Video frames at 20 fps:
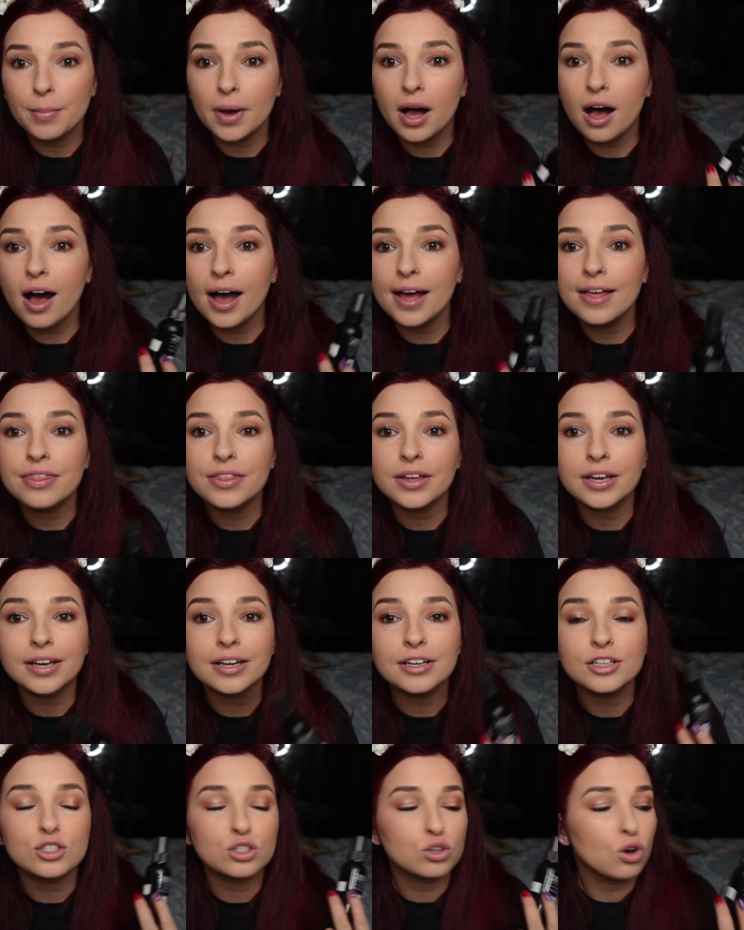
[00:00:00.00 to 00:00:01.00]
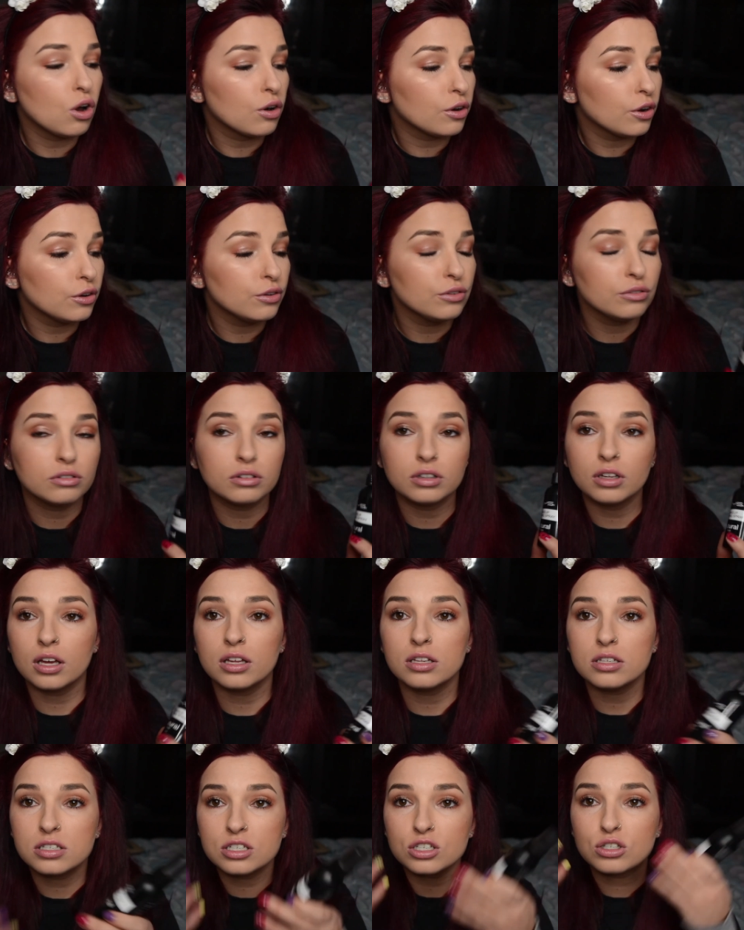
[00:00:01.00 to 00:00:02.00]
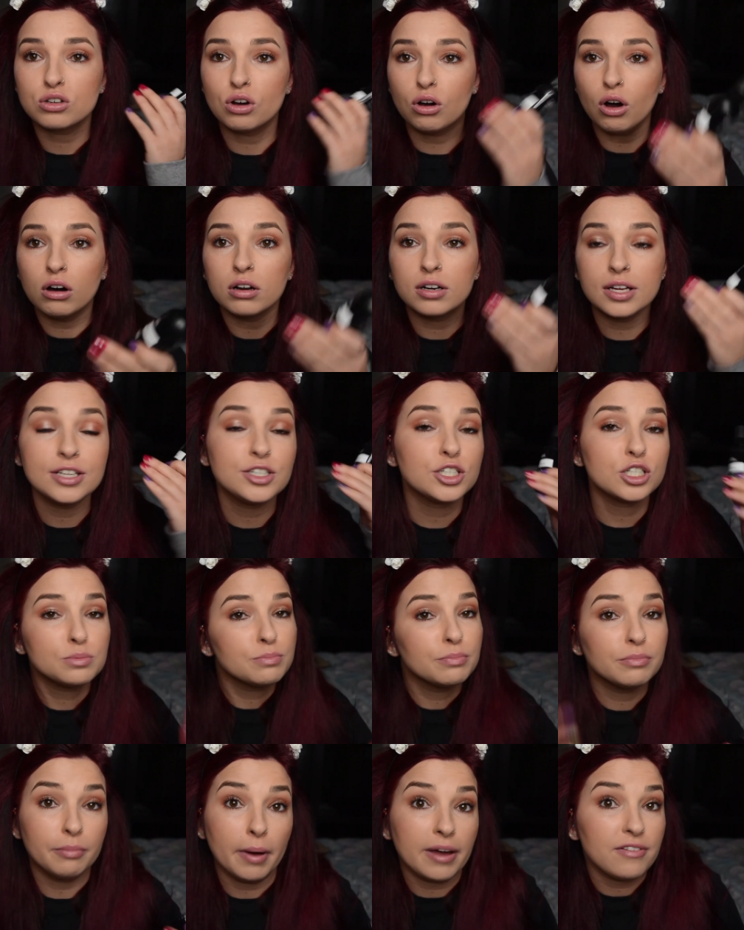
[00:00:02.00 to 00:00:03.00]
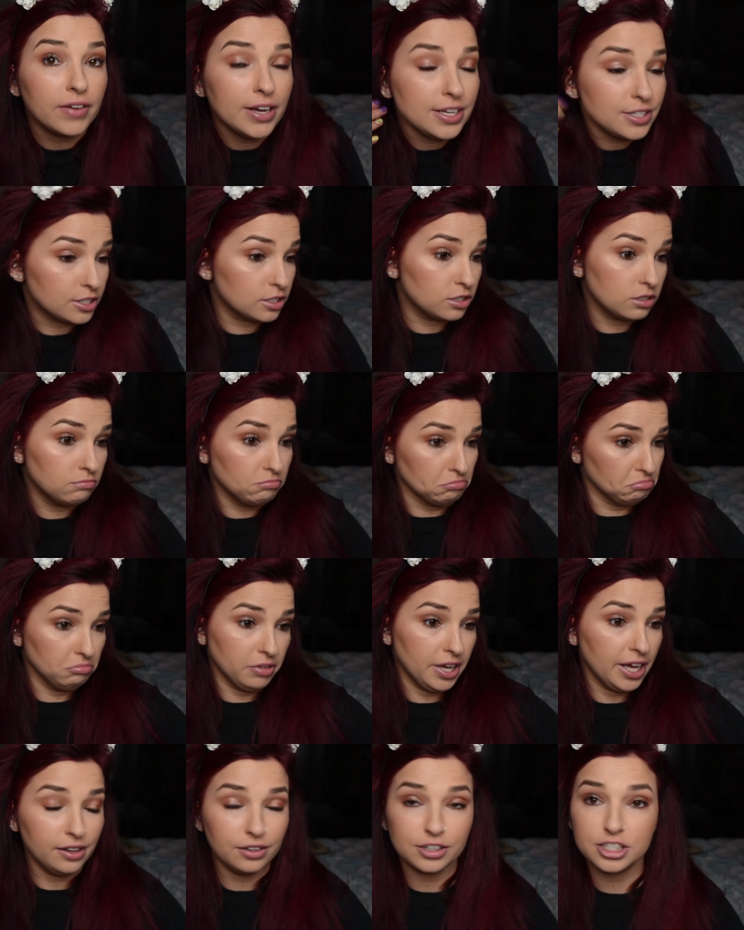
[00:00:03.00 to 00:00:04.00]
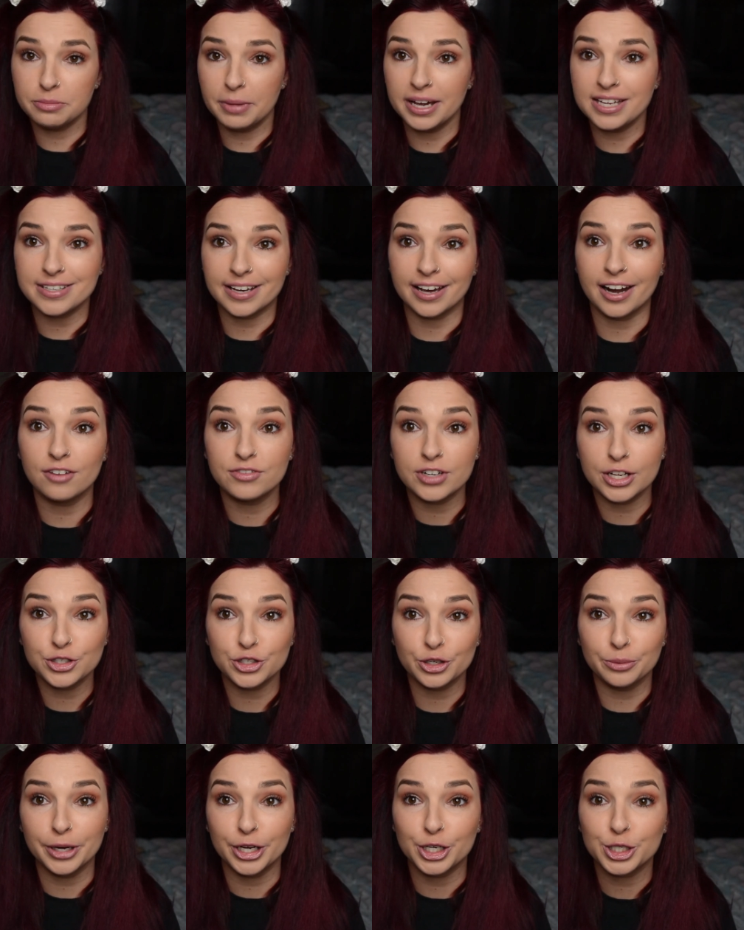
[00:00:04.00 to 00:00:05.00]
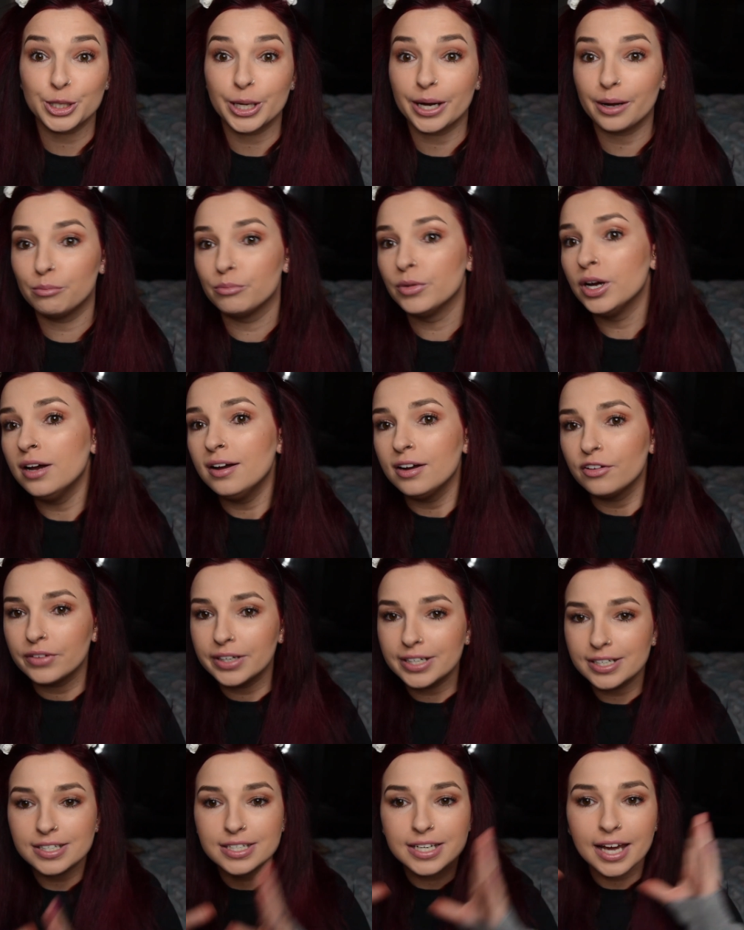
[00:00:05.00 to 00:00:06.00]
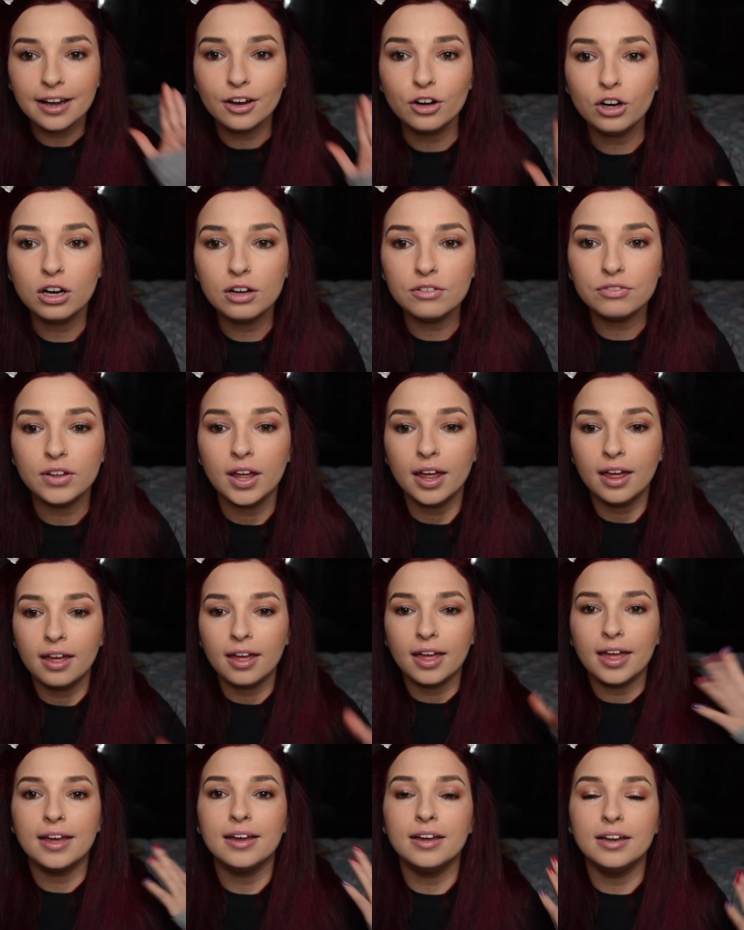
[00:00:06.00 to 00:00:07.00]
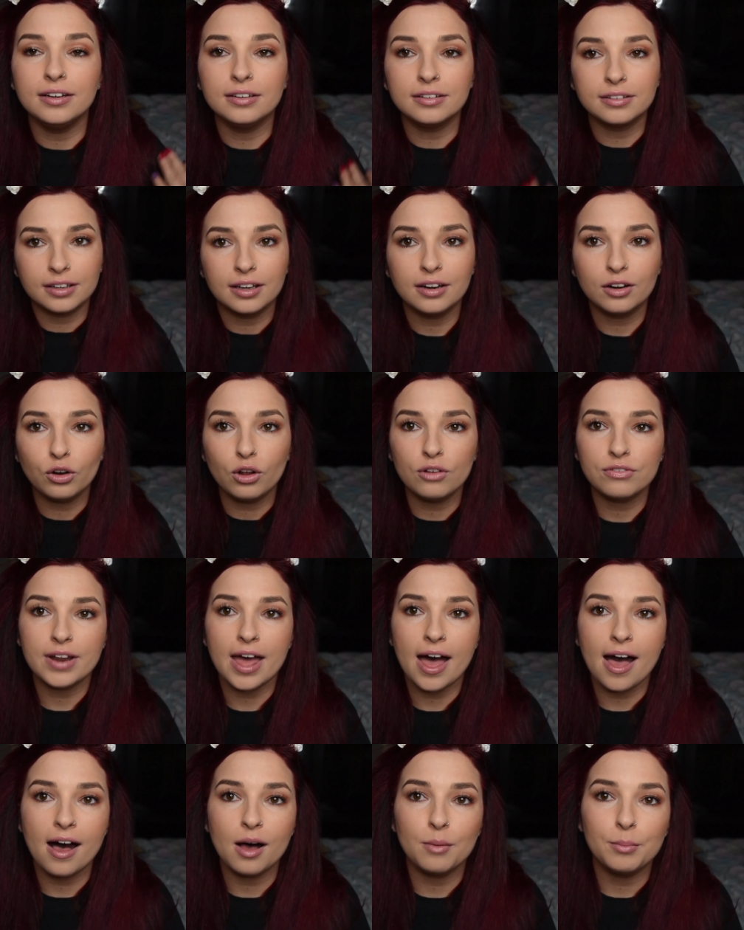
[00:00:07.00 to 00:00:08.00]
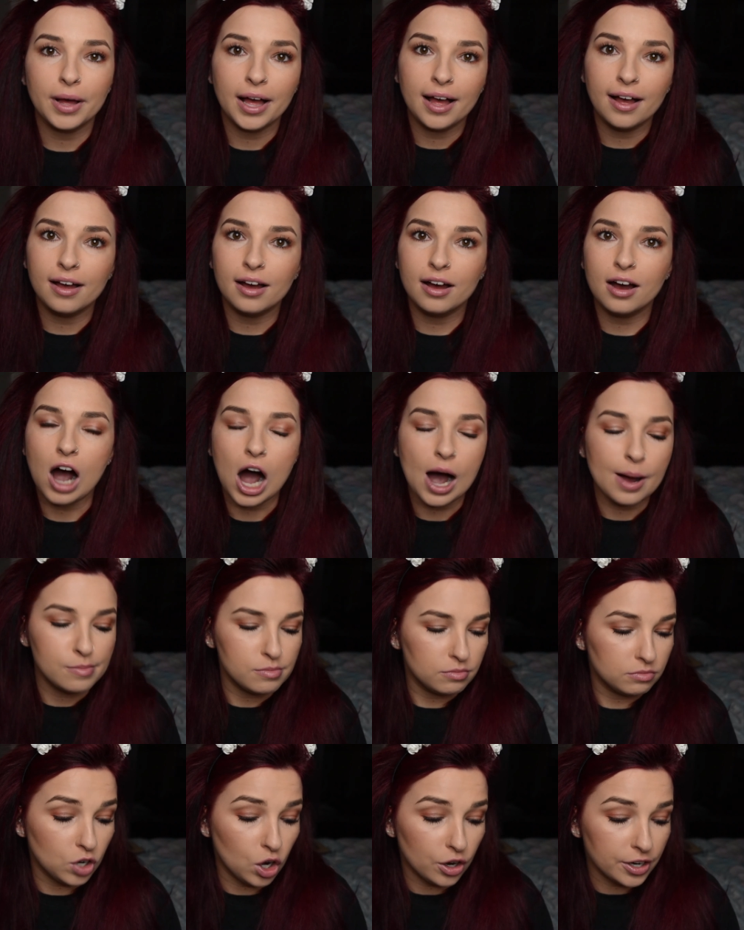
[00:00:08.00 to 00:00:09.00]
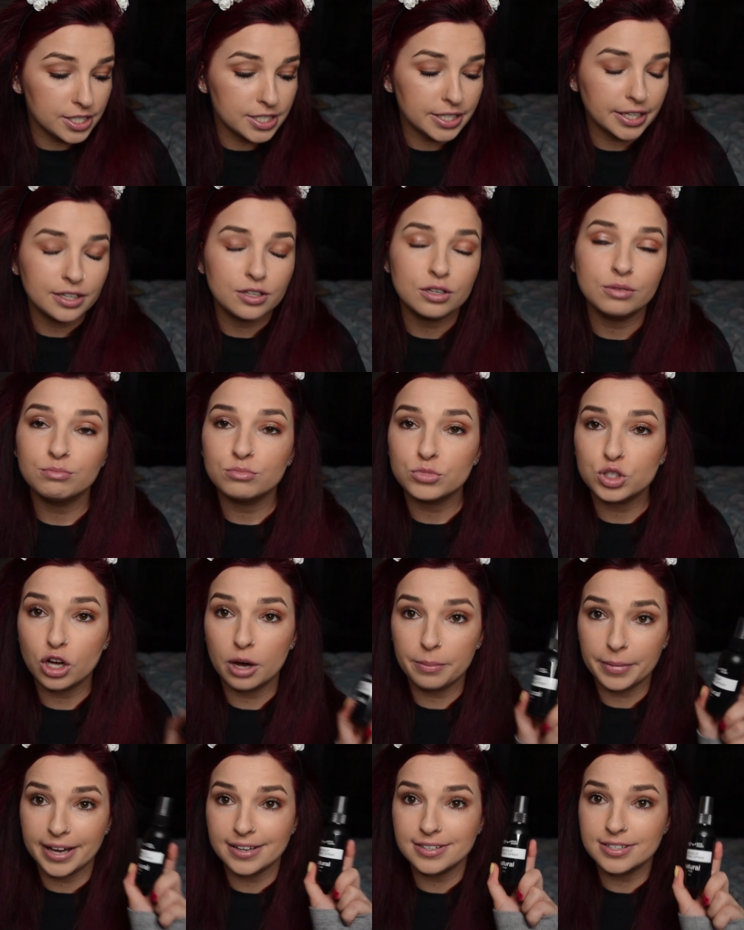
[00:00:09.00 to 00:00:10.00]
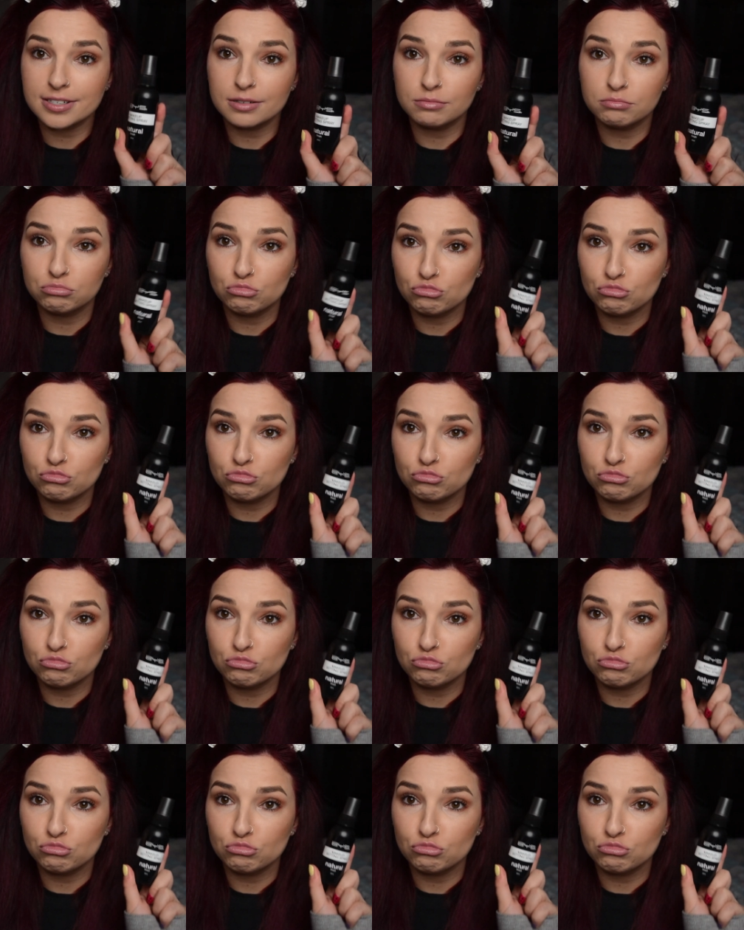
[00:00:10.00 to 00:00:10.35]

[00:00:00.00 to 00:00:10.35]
But I think it has gone on, it's just gone, it's just, my face looks amazing and I've done so much. Like, I'm ready to take it off and get it off now. But uh, honestly, so amazed.